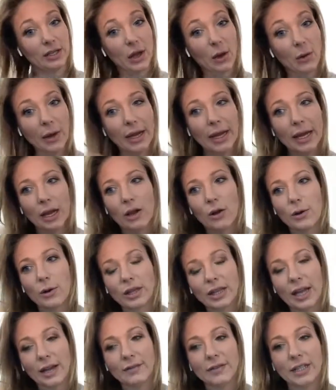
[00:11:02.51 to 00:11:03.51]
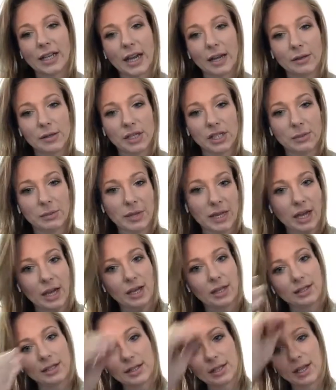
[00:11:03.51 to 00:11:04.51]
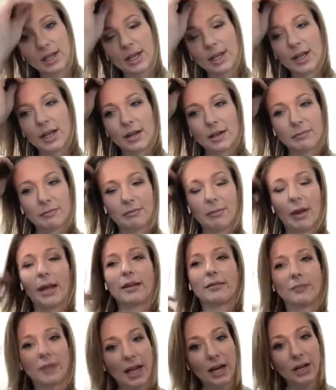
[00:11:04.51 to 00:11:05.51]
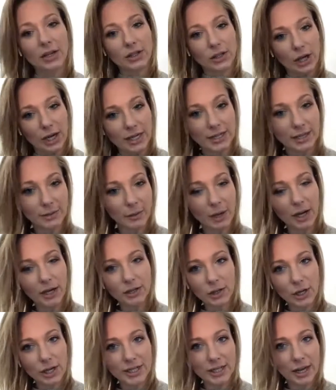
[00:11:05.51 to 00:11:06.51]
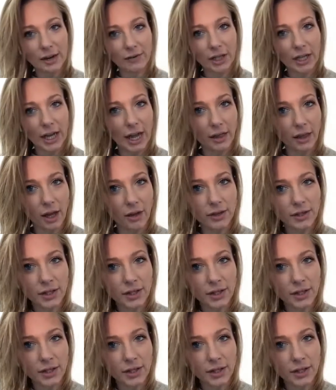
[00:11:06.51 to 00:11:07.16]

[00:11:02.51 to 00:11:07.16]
Oh, I can't go on live today just because my hair's crazy. My hair's crazy every day though.